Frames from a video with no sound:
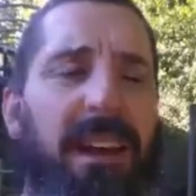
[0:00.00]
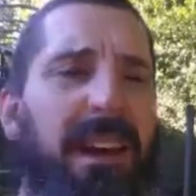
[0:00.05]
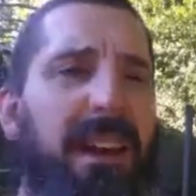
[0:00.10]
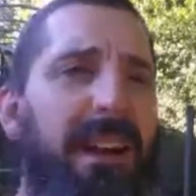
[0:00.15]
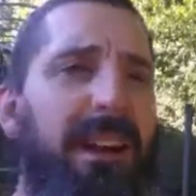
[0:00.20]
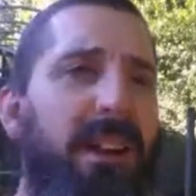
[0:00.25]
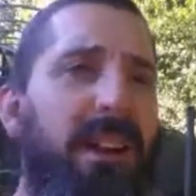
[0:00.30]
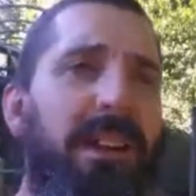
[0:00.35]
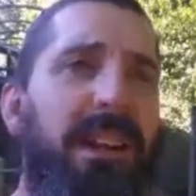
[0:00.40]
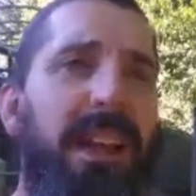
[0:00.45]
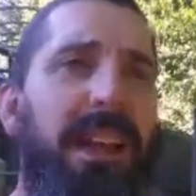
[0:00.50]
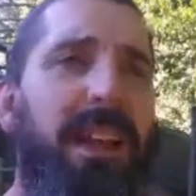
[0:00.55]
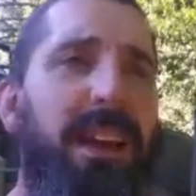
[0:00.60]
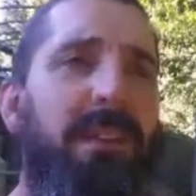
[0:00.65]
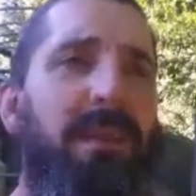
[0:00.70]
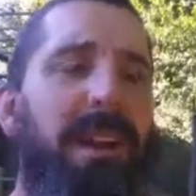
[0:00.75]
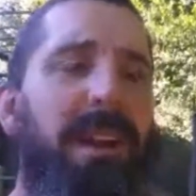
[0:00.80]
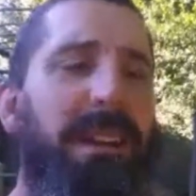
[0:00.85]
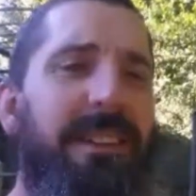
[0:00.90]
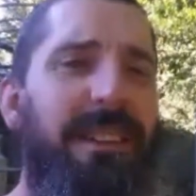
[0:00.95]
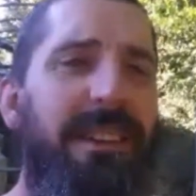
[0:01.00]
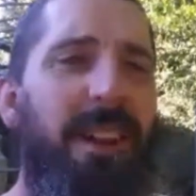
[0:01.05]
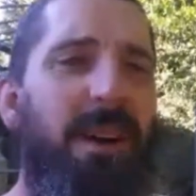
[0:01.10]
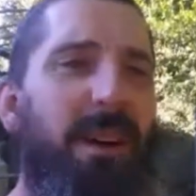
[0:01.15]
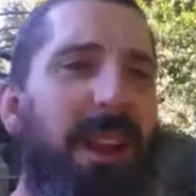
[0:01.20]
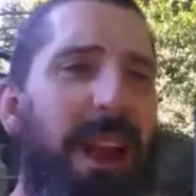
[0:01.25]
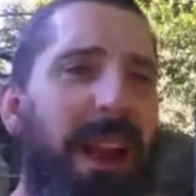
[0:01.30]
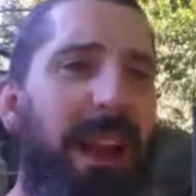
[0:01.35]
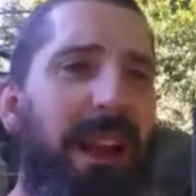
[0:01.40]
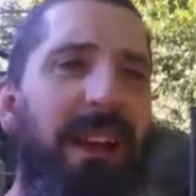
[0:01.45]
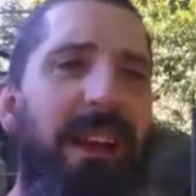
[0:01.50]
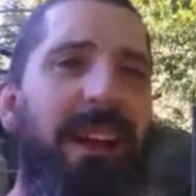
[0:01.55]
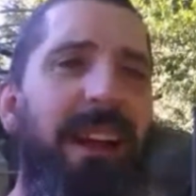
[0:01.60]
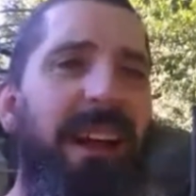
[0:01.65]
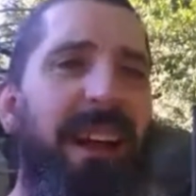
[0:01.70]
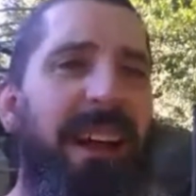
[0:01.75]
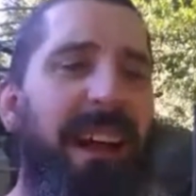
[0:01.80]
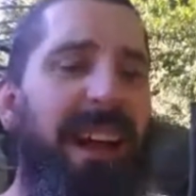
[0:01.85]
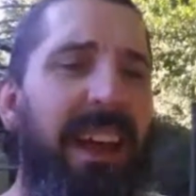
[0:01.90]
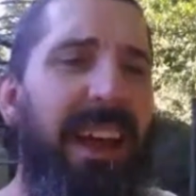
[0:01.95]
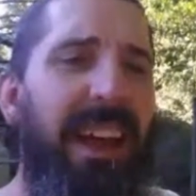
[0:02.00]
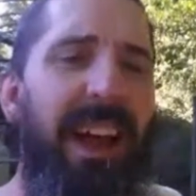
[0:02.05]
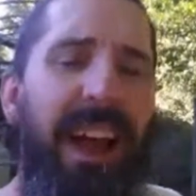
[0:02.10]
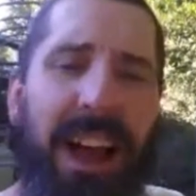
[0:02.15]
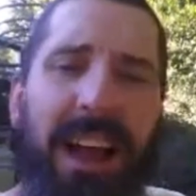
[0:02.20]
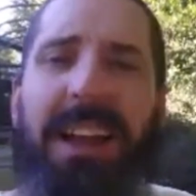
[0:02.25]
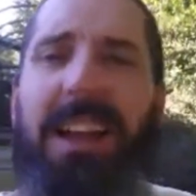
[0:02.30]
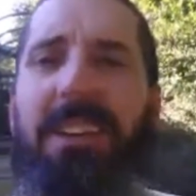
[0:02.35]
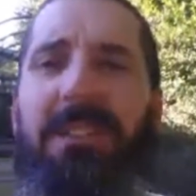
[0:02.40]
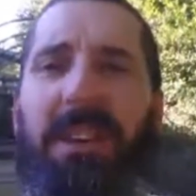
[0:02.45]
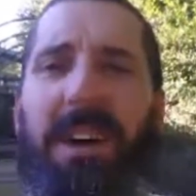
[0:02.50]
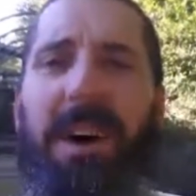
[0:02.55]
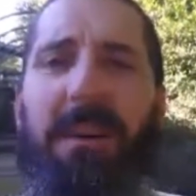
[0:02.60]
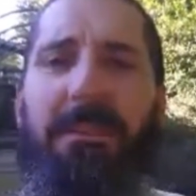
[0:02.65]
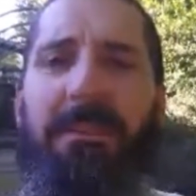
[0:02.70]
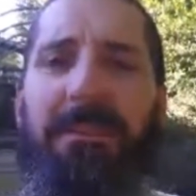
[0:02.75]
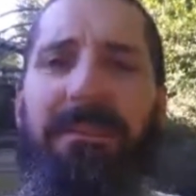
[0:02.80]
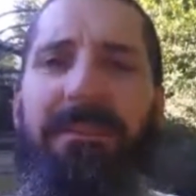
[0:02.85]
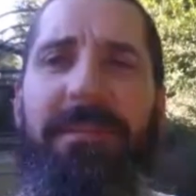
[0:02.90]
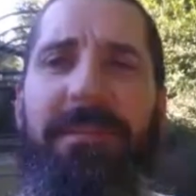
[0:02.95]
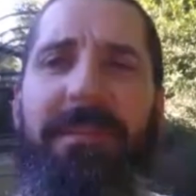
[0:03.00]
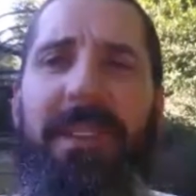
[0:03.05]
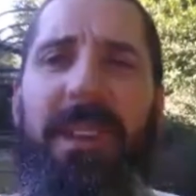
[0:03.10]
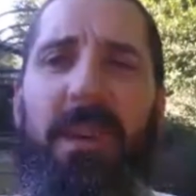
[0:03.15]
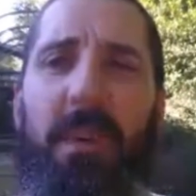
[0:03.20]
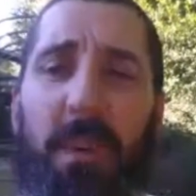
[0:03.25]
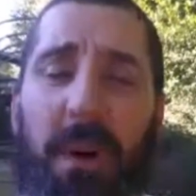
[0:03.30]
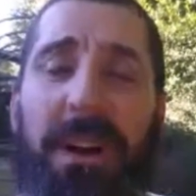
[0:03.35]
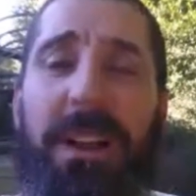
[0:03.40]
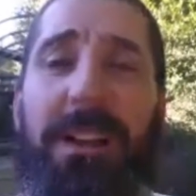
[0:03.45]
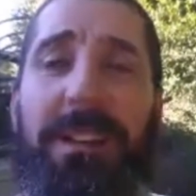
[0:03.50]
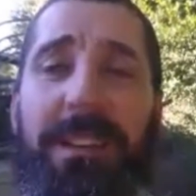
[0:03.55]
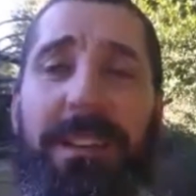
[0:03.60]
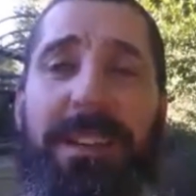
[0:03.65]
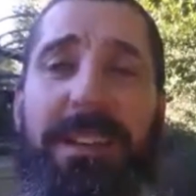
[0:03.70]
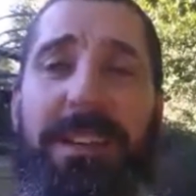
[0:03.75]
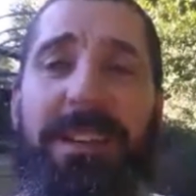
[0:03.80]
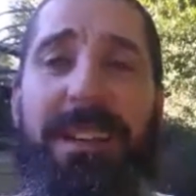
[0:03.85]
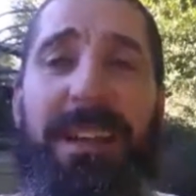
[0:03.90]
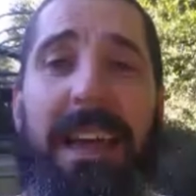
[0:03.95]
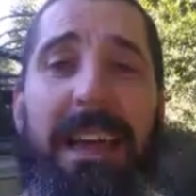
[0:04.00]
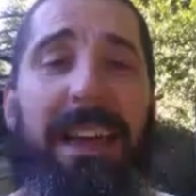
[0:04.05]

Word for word: And I looked at him and I said, Okay, I give up. What is it?